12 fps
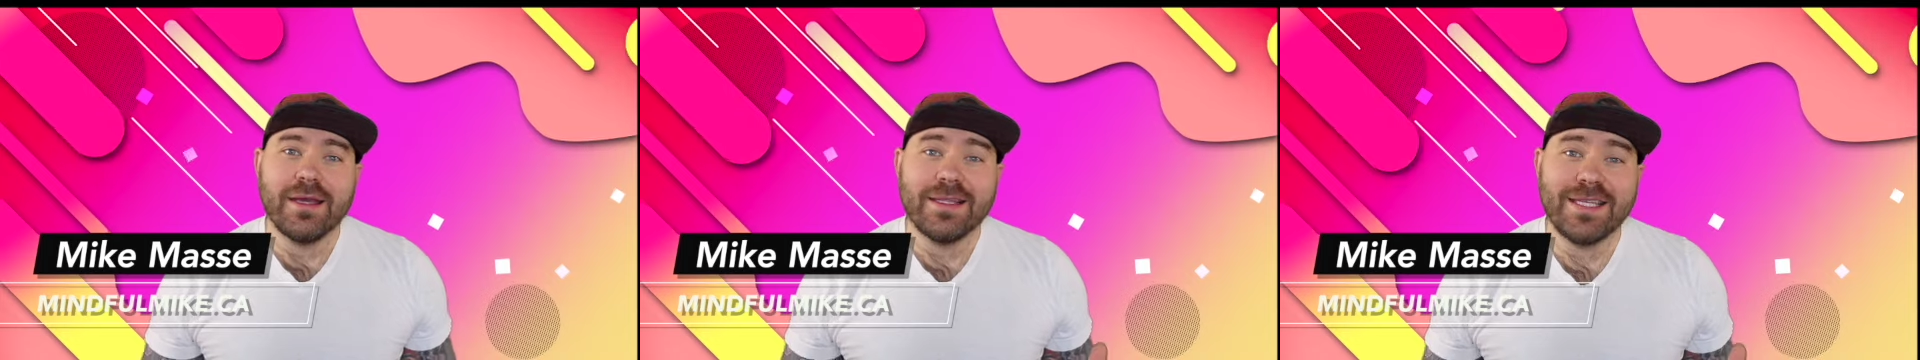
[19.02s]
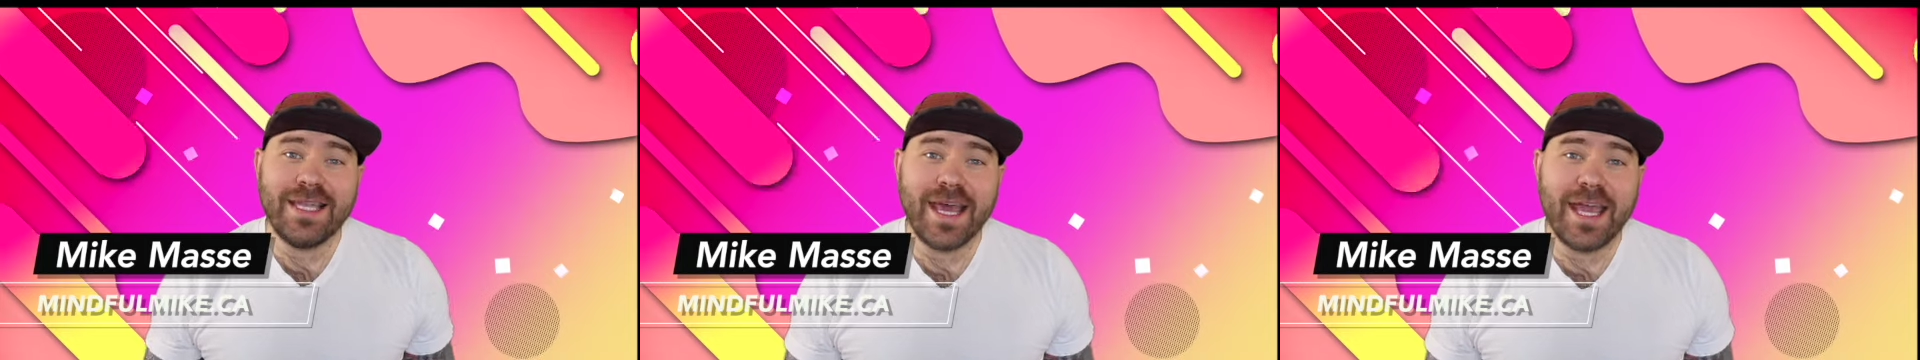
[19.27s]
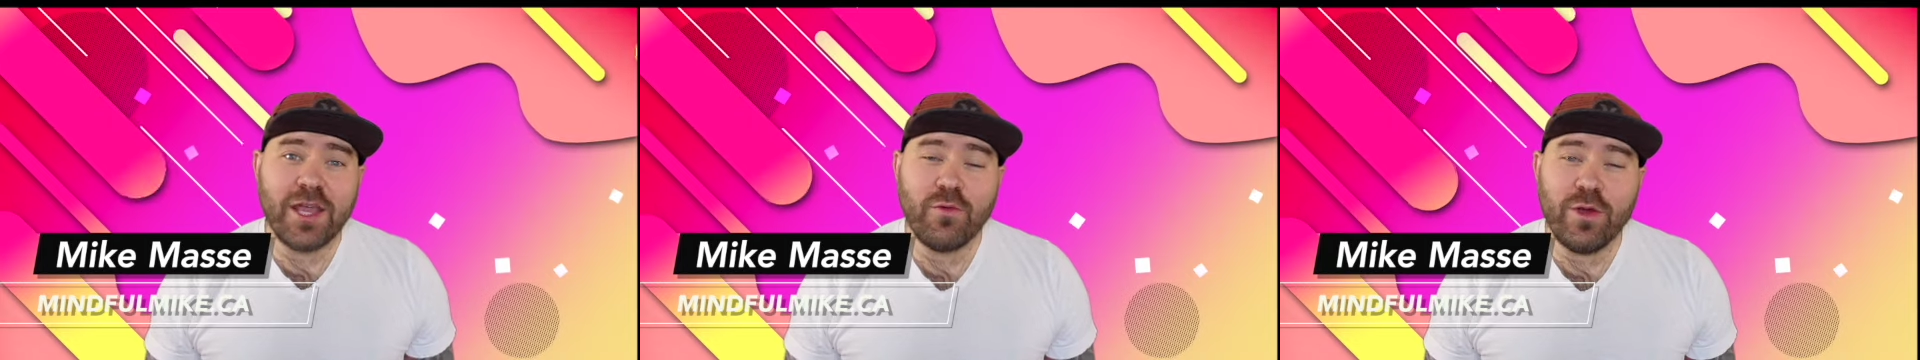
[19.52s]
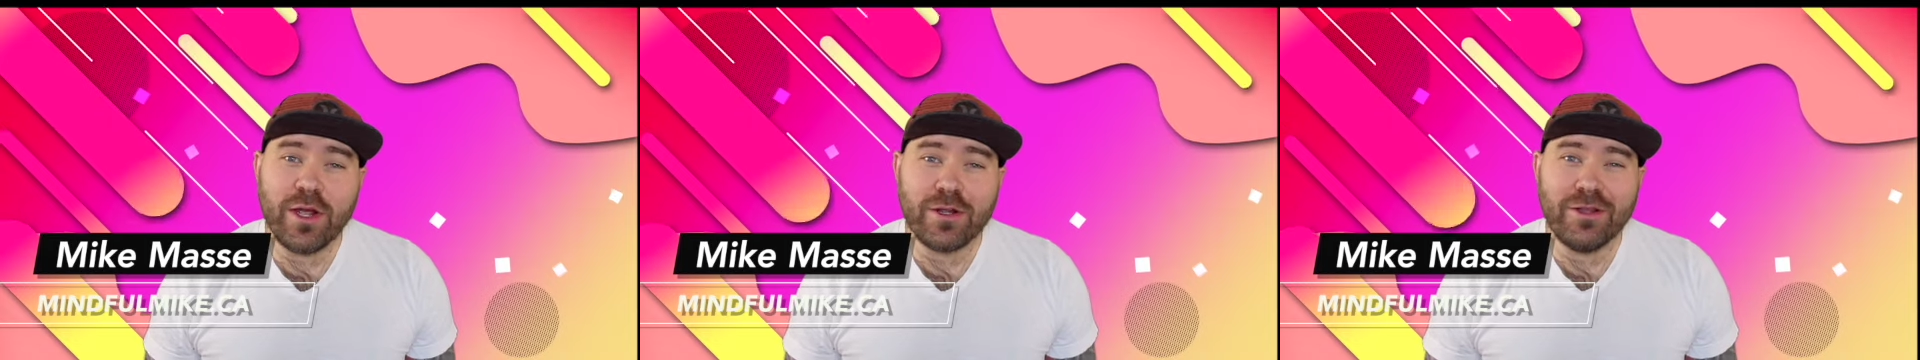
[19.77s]
Today
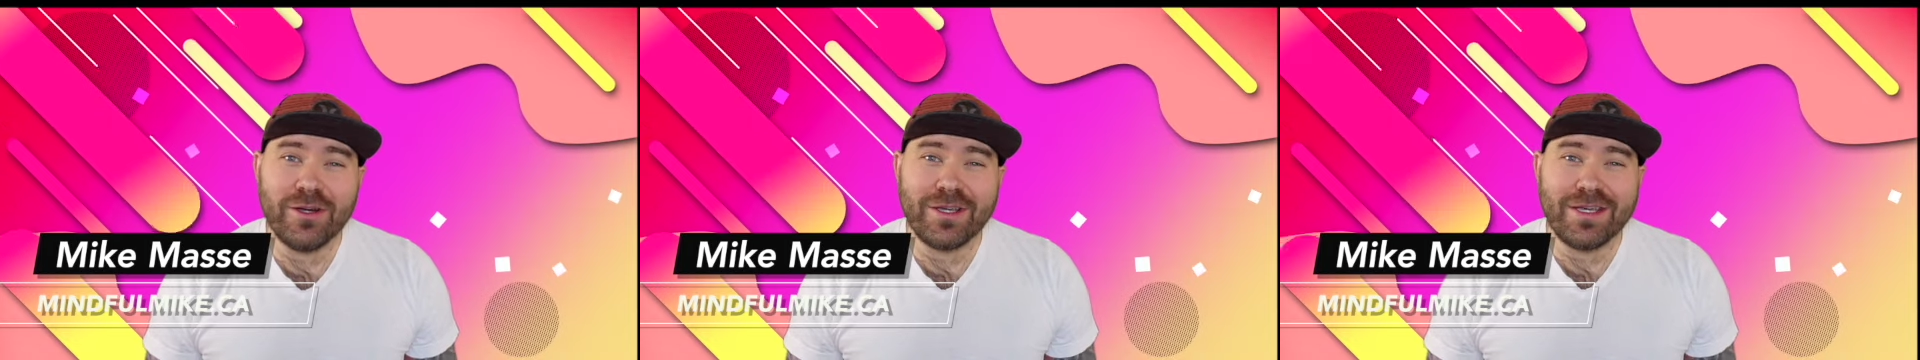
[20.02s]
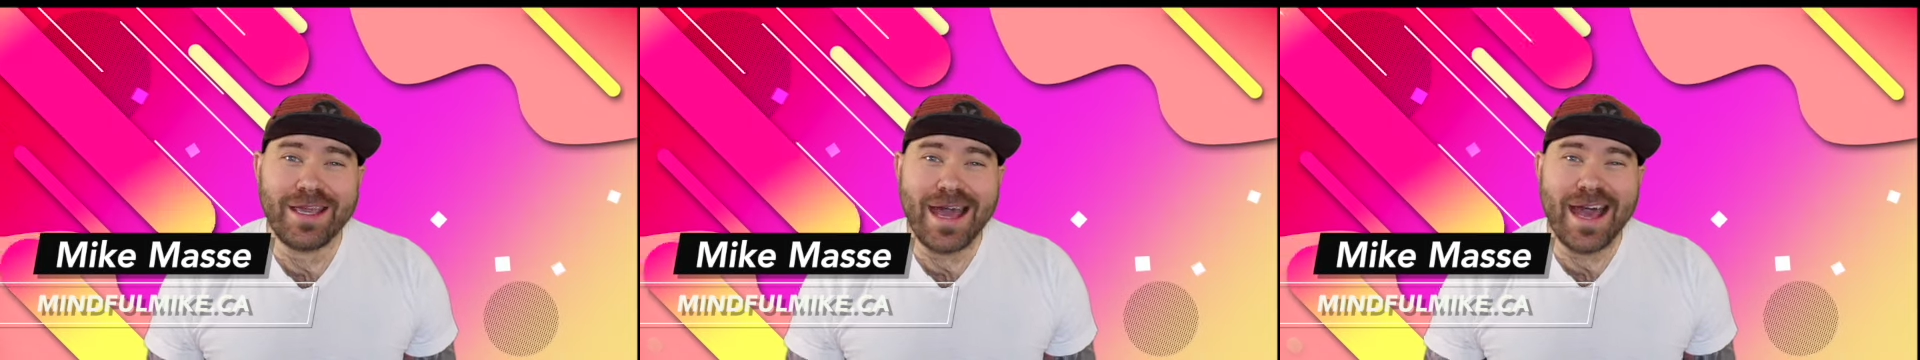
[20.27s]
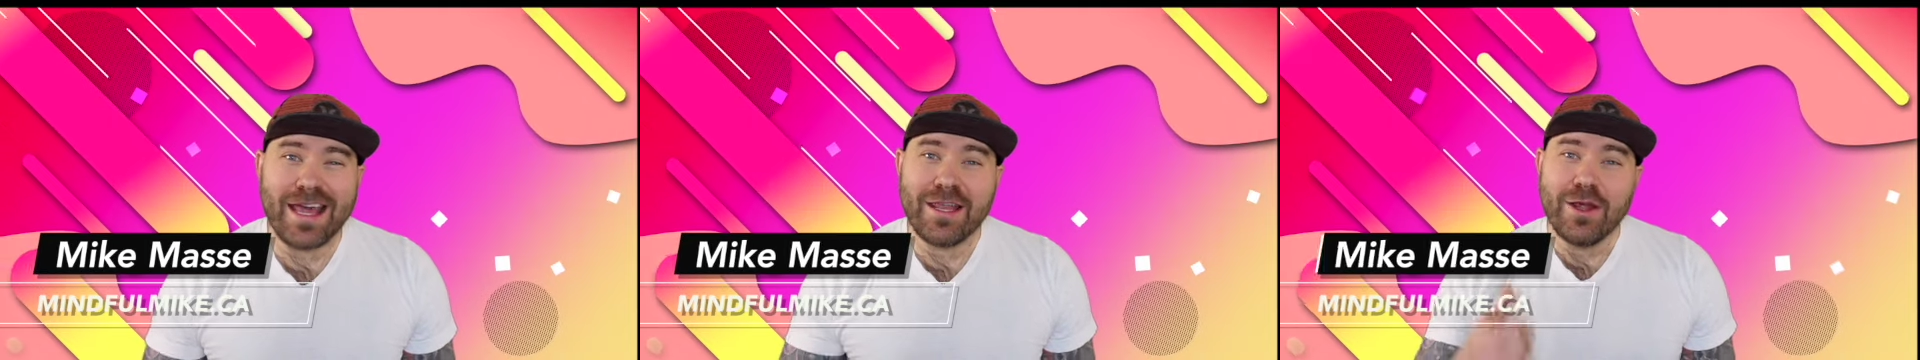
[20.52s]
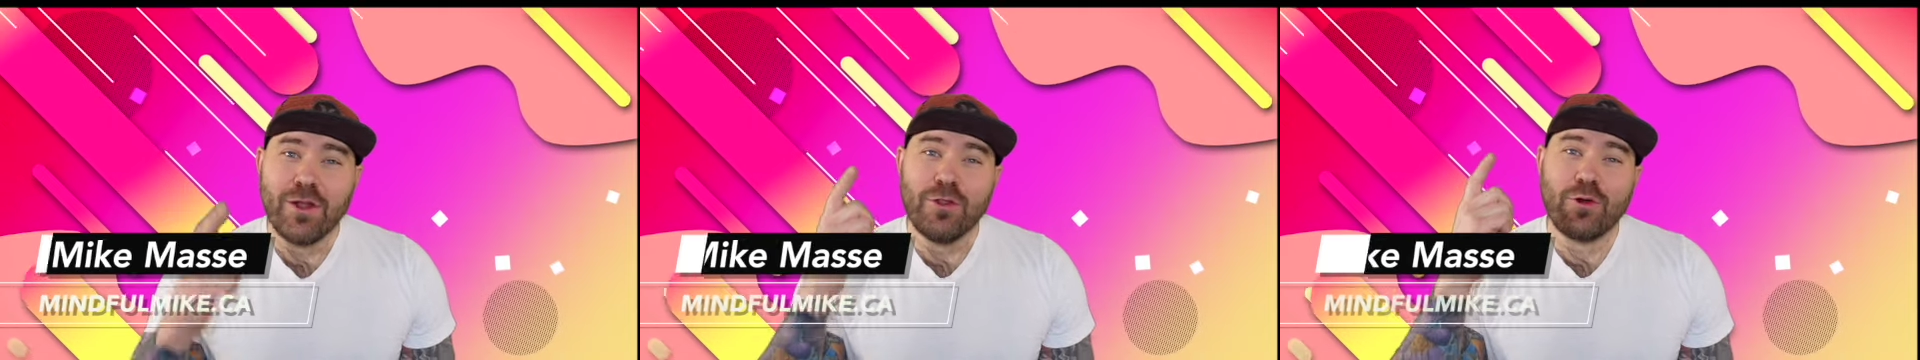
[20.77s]
we are looking
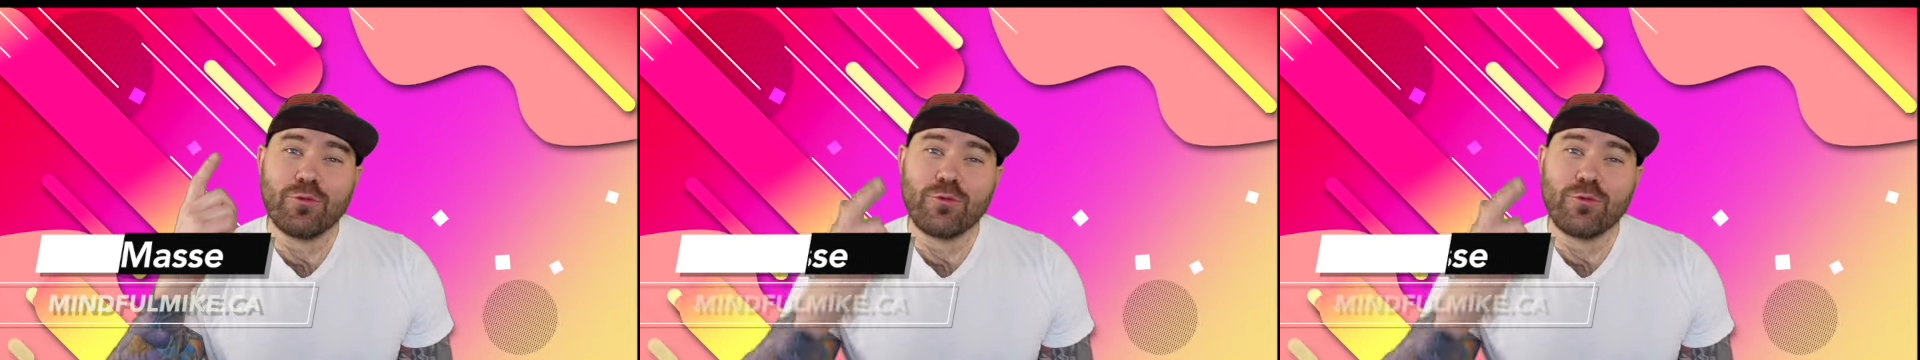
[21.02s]
at the